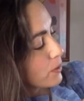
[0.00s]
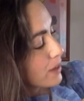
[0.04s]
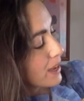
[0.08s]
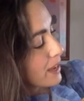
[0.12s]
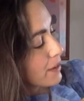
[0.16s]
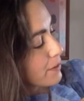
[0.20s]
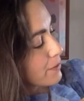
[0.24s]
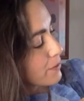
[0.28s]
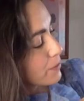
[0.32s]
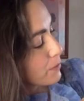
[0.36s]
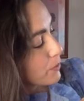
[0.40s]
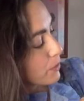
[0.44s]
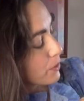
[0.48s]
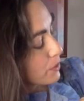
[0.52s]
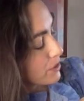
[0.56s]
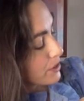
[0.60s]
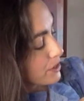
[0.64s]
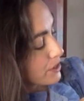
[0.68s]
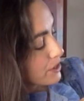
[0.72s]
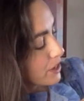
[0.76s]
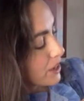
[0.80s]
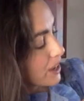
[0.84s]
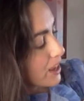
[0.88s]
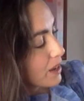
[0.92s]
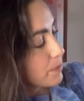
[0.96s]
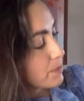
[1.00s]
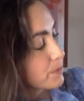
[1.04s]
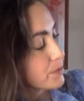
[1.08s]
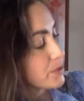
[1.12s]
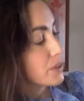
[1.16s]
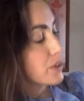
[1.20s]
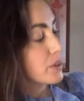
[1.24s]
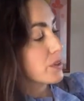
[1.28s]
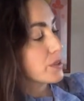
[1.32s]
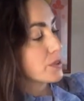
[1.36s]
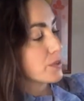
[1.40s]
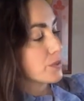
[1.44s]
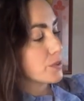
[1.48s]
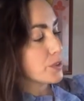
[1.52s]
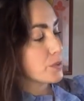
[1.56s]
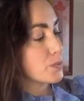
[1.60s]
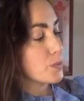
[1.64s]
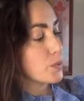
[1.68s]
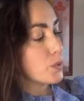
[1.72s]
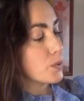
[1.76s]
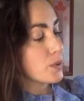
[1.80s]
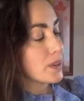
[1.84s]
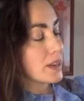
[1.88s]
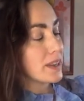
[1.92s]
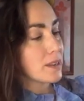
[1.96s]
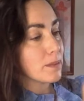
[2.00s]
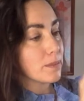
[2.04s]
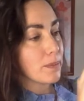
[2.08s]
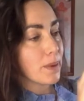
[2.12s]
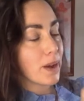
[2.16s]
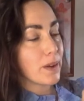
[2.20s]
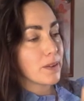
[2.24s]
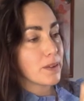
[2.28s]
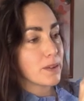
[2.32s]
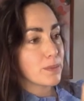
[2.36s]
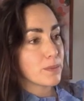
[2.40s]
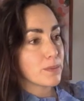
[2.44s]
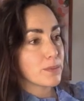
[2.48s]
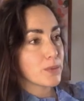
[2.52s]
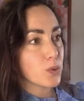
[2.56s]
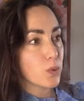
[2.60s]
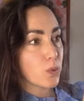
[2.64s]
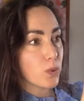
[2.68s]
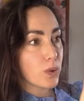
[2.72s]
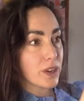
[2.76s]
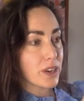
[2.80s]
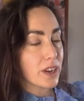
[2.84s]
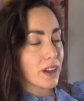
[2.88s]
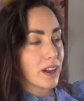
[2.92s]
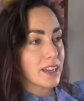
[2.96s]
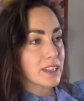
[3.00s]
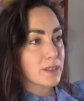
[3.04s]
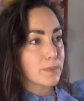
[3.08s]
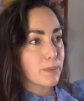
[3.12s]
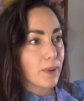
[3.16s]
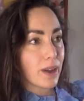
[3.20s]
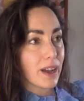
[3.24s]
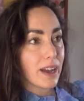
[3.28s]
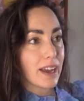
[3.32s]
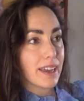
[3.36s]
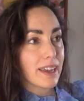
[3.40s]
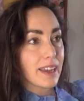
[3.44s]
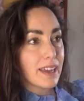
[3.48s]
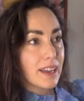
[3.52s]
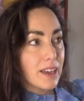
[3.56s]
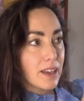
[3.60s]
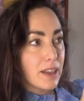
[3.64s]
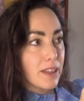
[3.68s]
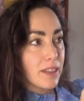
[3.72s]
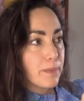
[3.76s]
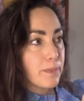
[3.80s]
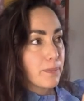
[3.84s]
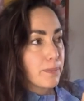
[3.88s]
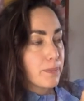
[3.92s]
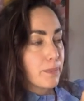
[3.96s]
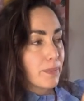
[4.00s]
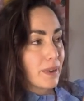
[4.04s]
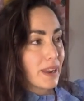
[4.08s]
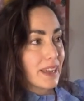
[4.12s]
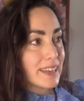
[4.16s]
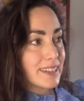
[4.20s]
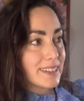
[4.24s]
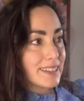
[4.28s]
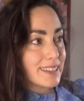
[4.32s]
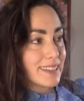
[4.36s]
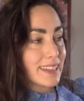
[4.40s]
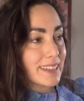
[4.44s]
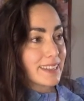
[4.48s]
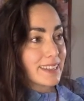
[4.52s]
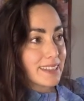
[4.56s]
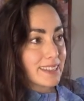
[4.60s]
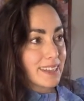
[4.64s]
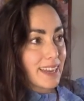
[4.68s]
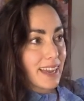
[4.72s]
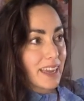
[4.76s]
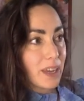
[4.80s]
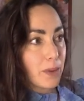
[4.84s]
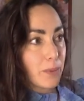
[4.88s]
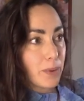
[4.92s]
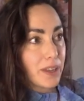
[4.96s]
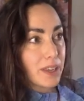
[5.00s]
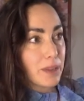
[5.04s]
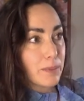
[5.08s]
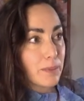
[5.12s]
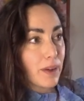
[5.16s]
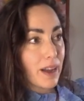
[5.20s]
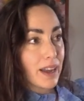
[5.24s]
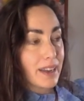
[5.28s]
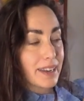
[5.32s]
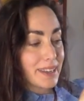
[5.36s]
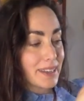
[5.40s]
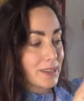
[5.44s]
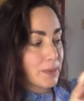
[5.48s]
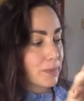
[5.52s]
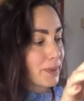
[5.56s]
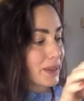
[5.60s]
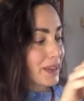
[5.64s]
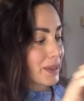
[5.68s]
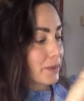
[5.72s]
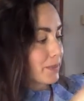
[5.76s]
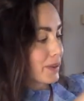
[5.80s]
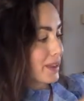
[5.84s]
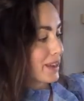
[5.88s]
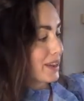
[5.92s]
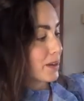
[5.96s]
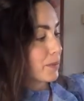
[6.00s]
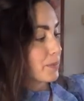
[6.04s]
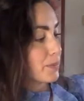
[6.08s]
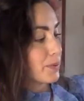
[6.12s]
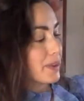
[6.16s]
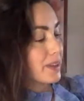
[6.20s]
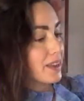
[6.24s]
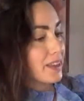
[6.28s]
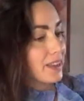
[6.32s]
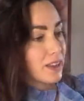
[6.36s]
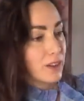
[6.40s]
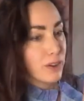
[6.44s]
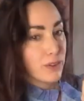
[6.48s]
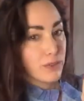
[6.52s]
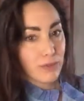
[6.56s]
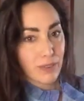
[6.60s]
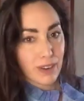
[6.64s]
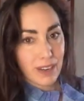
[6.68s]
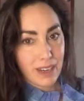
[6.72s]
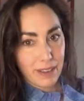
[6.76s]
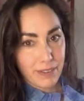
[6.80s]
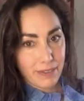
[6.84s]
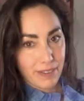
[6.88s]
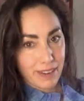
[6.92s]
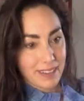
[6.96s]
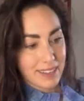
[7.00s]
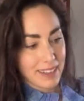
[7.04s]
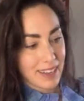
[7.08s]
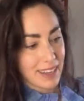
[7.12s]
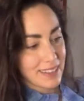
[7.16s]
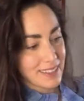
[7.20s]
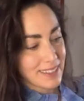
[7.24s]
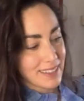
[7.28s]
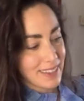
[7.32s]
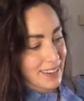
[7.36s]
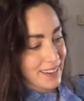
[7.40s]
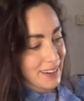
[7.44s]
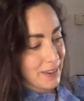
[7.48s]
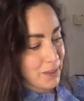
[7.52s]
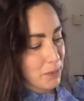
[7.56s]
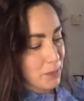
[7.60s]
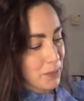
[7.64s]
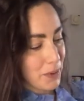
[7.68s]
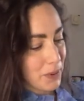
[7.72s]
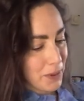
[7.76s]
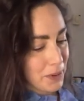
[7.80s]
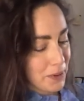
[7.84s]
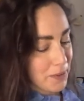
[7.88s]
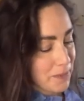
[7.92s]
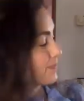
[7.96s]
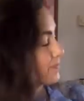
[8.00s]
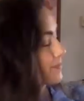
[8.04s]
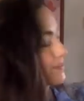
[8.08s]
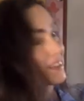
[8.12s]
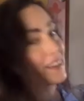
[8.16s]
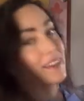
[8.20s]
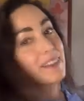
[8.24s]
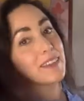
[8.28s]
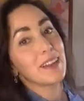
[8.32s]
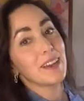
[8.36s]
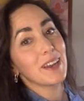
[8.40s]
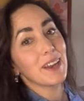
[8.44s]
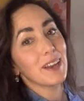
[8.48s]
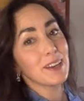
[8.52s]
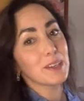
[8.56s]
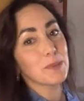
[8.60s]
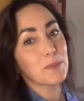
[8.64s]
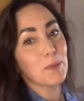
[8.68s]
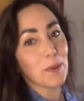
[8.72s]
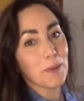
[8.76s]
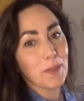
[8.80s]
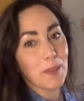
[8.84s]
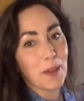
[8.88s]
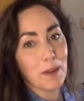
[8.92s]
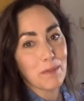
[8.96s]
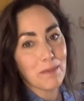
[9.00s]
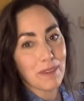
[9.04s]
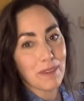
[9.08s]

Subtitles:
kit for modern times. Lots of small little poems organised by places in the day where you might need to pick me up. Really fantastic little book. The last book that I'm